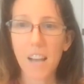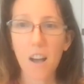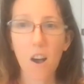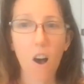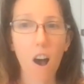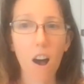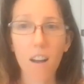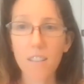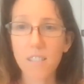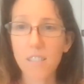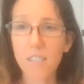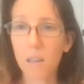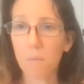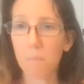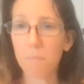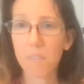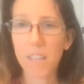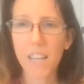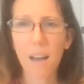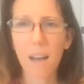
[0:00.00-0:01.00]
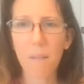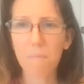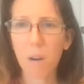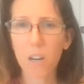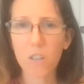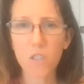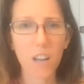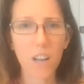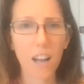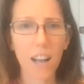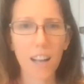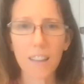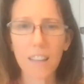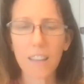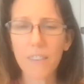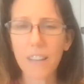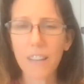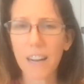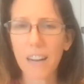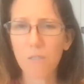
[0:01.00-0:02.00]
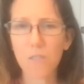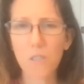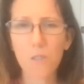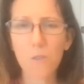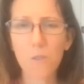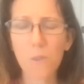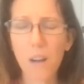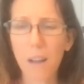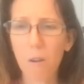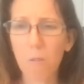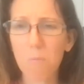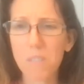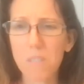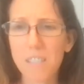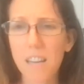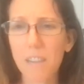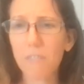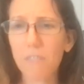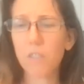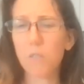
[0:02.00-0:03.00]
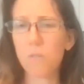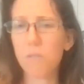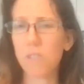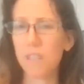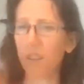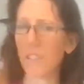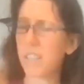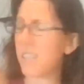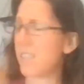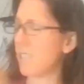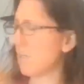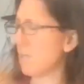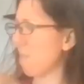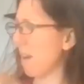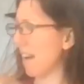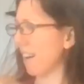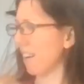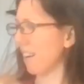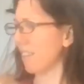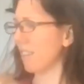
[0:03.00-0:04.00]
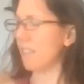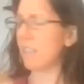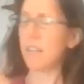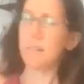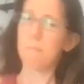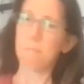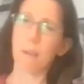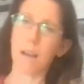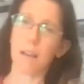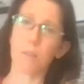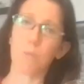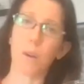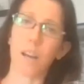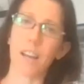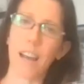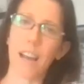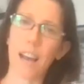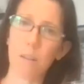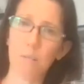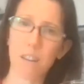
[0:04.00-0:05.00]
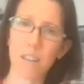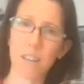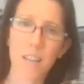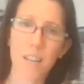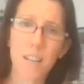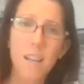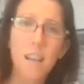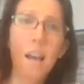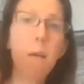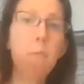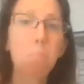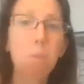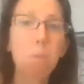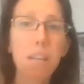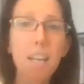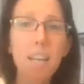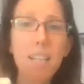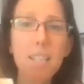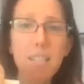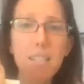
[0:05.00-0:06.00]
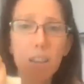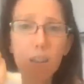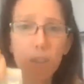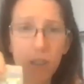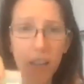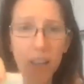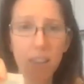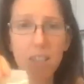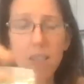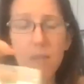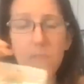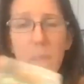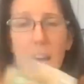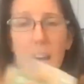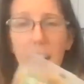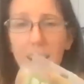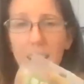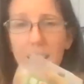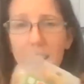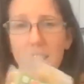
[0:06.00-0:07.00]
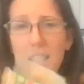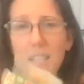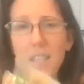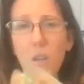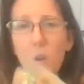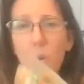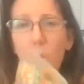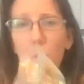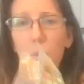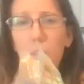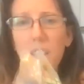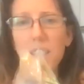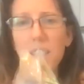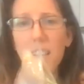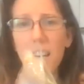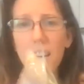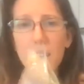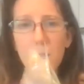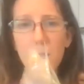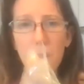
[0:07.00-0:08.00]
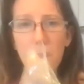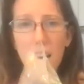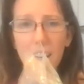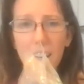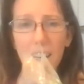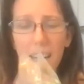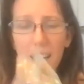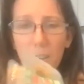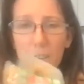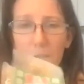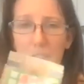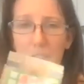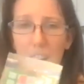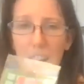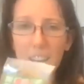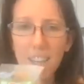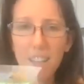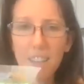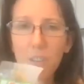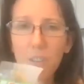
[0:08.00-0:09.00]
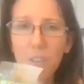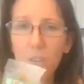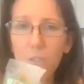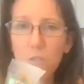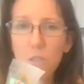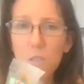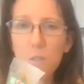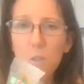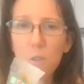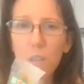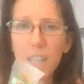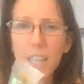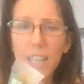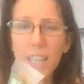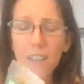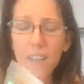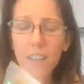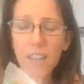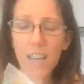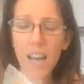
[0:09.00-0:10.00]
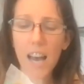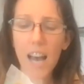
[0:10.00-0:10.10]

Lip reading: Awesome. Yeah, Marcia, I leave it out too. I almost never use it. Look at this bag. By the way, I want to please look at this bag. This is the only size bag I could find at the grocery store here.